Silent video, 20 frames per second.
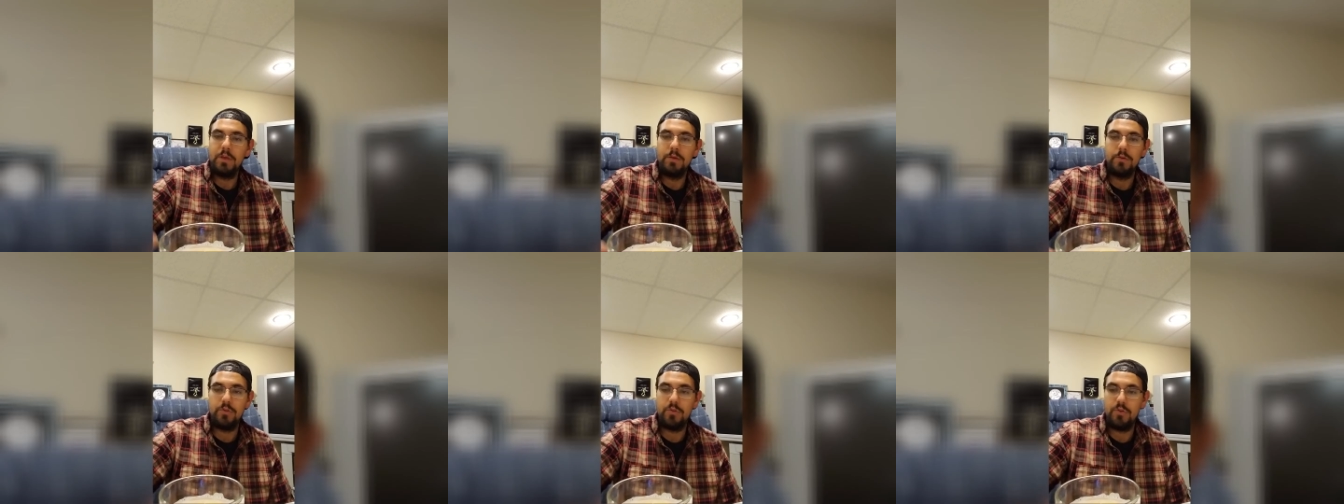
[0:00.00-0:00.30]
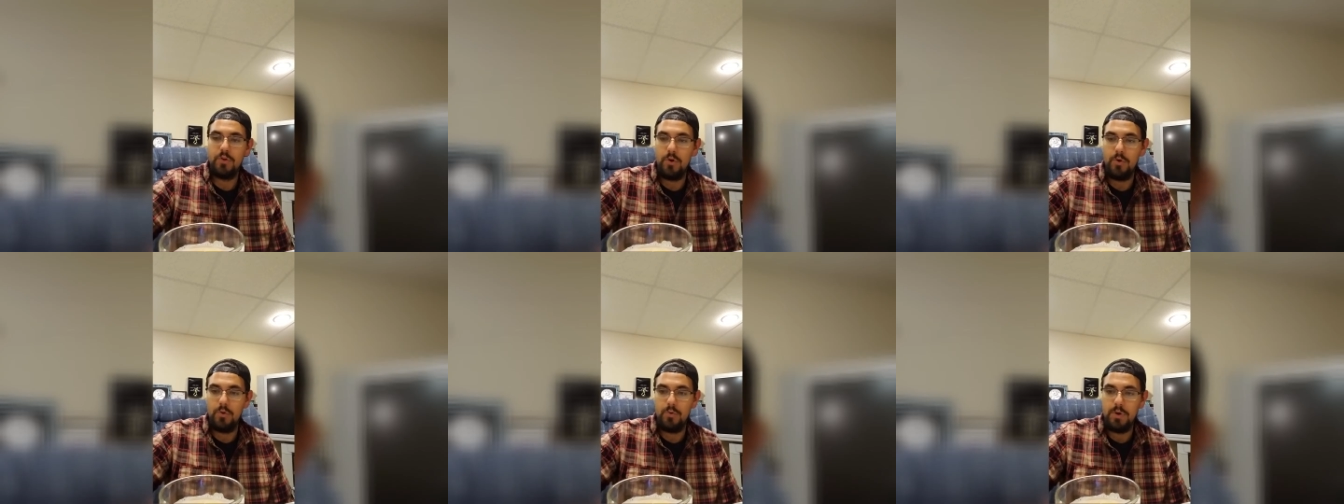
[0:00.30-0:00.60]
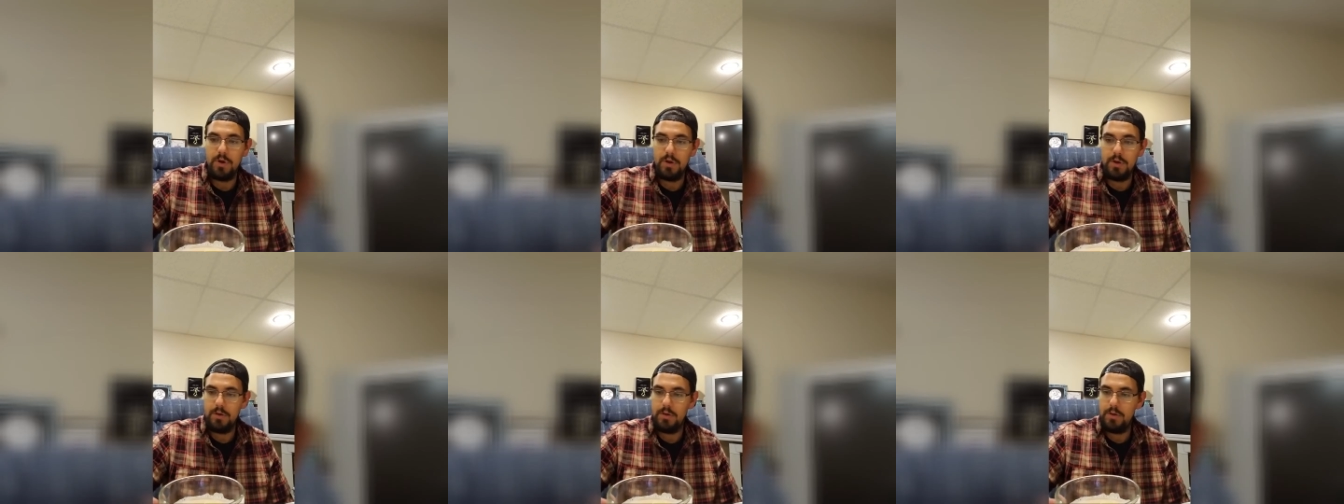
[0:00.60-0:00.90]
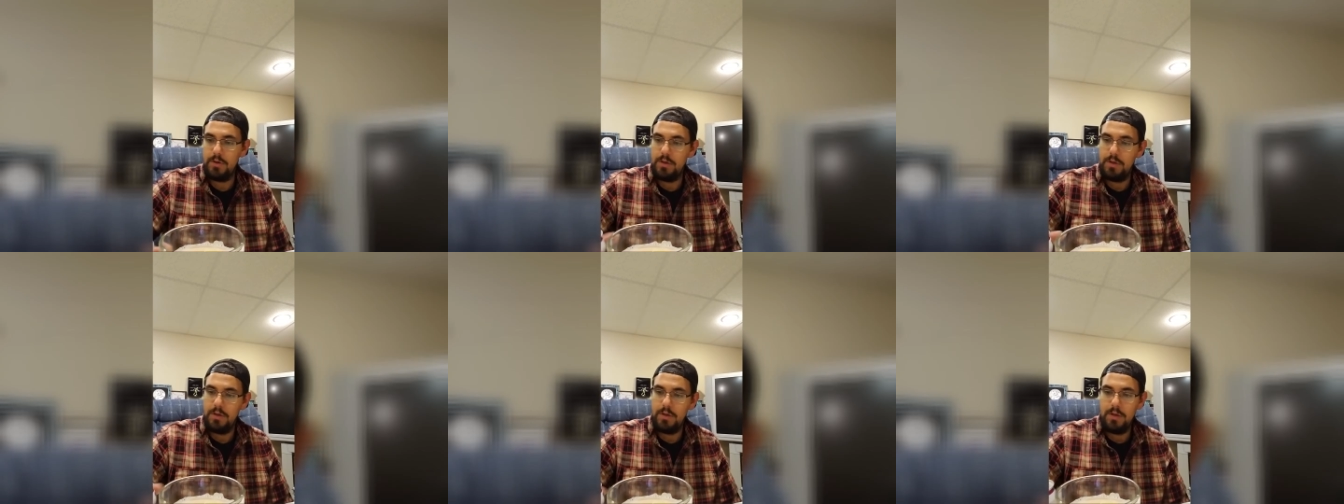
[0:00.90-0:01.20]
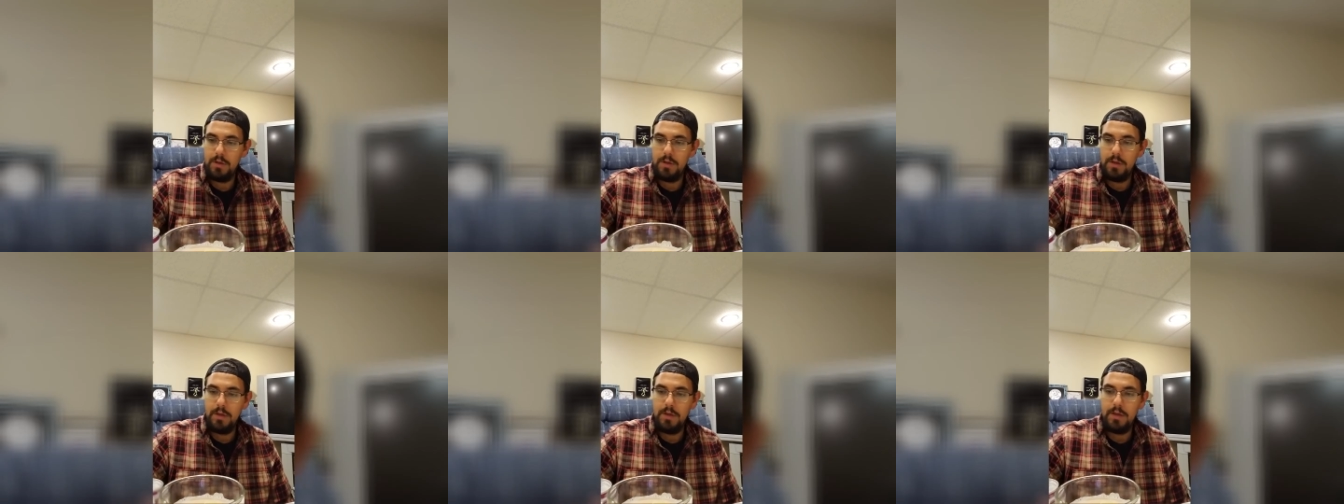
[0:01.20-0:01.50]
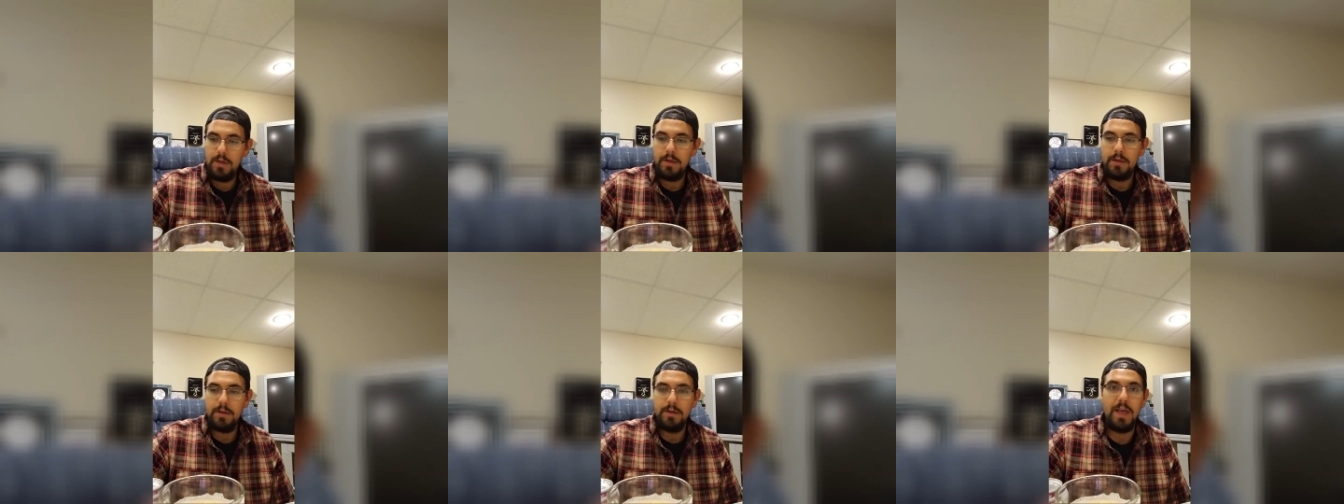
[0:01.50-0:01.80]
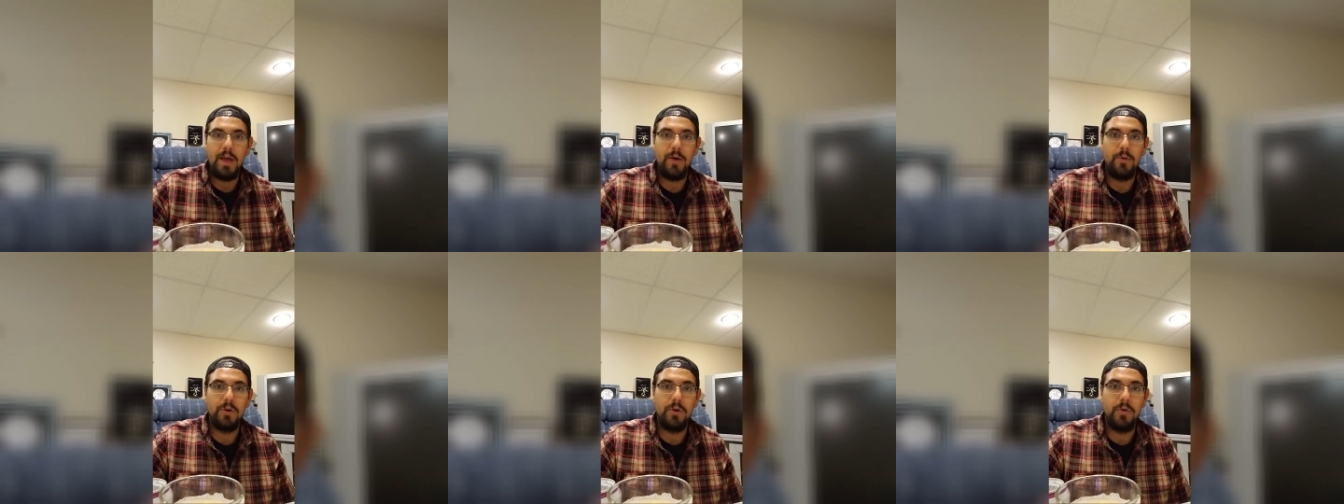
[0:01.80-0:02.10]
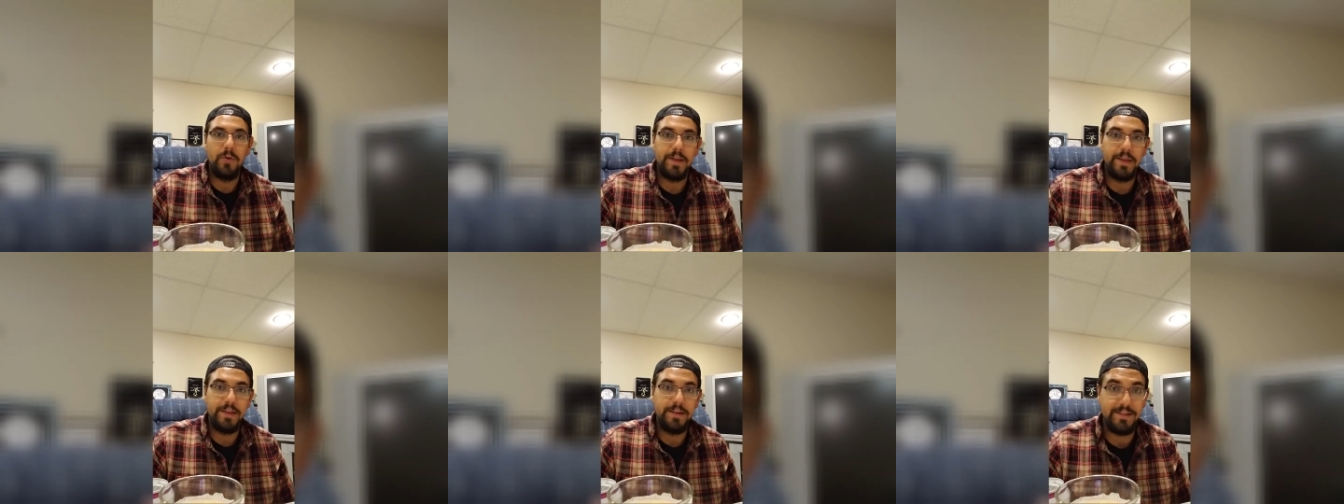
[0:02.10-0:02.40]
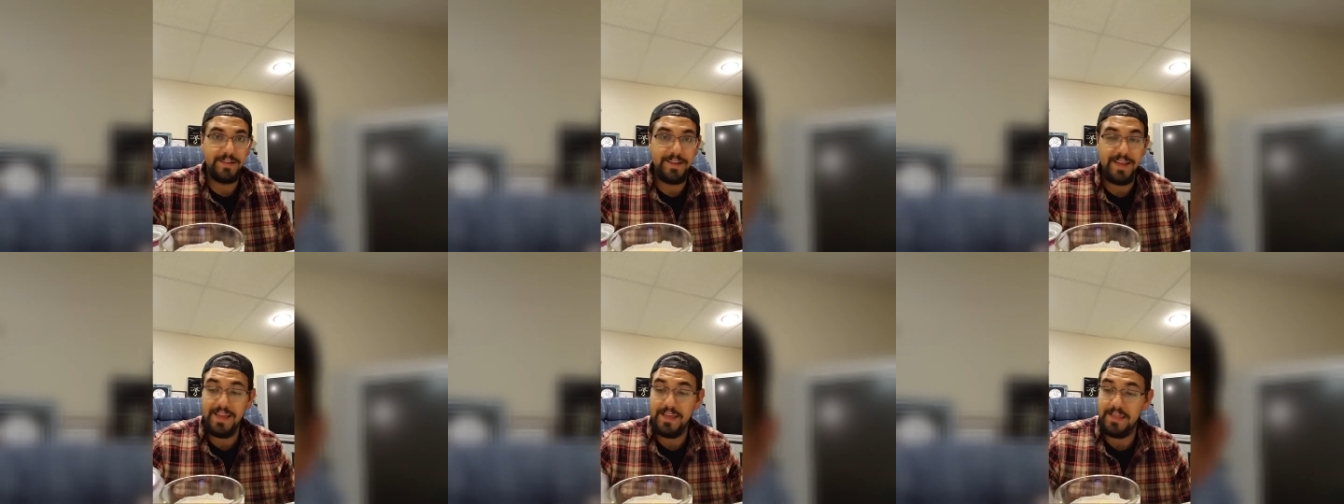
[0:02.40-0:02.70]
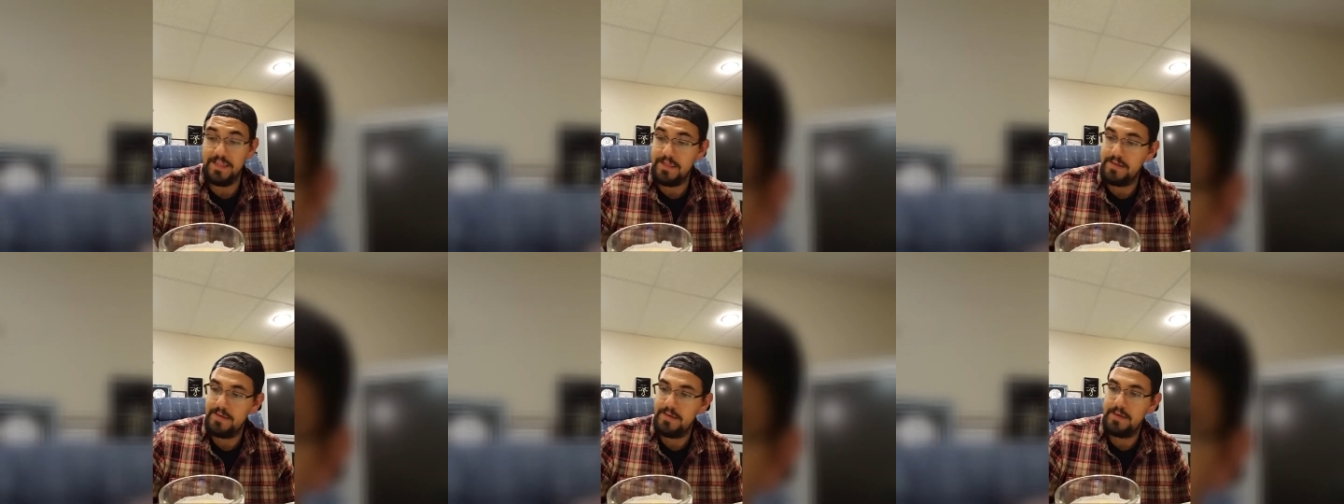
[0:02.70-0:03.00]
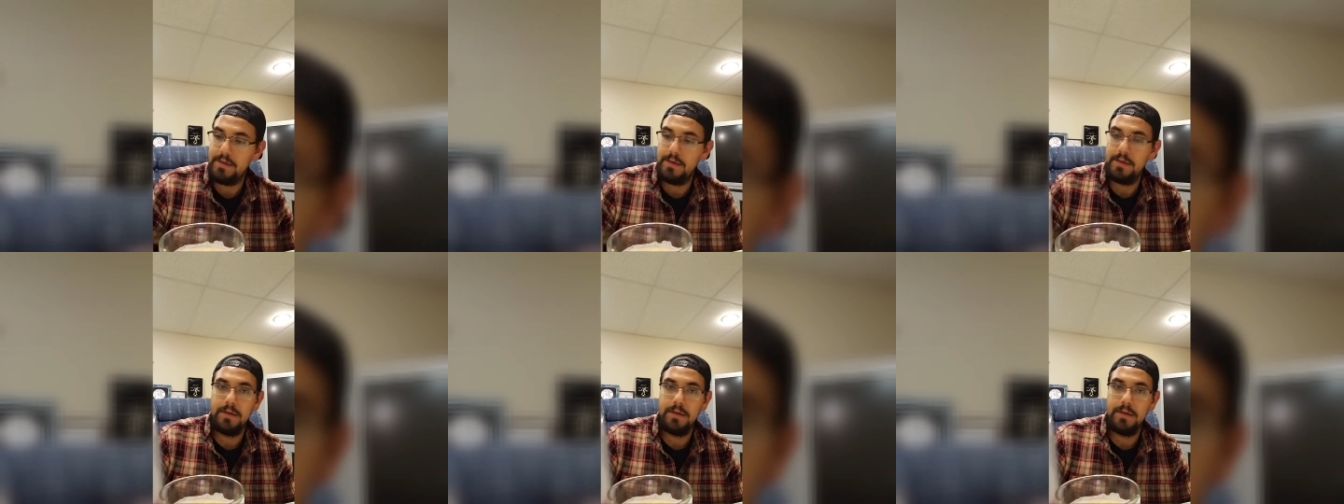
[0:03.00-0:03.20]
So, now we're going into taste.